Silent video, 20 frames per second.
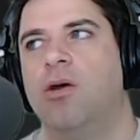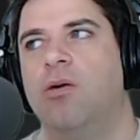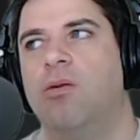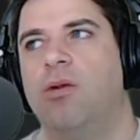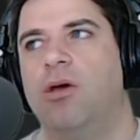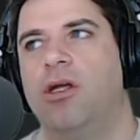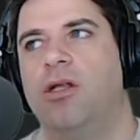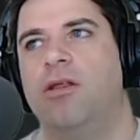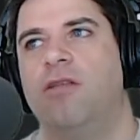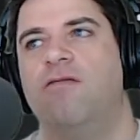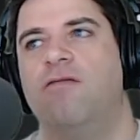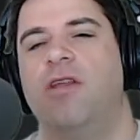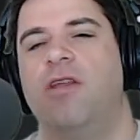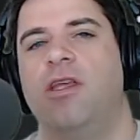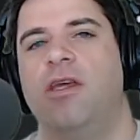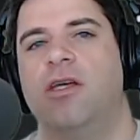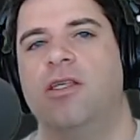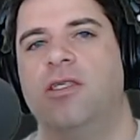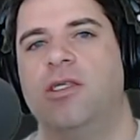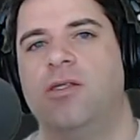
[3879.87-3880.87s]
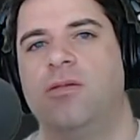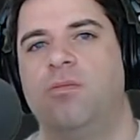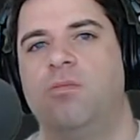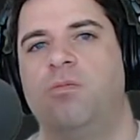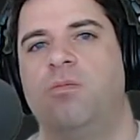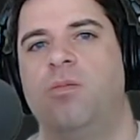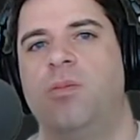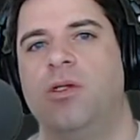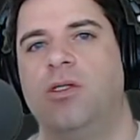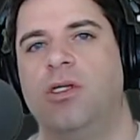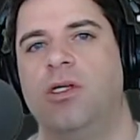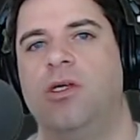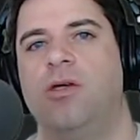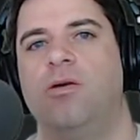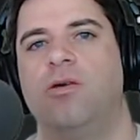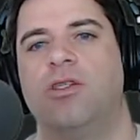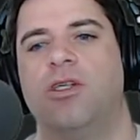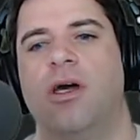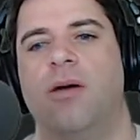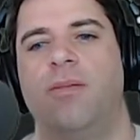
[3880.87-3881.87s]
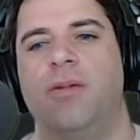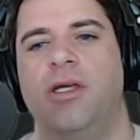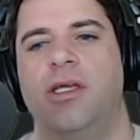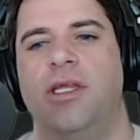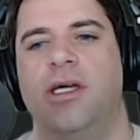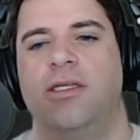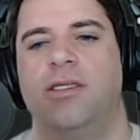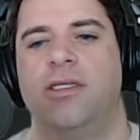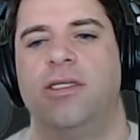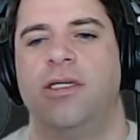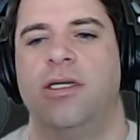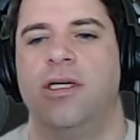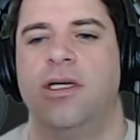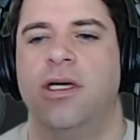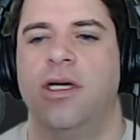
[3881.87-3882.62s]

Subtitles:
when NVIDIA is a huge company that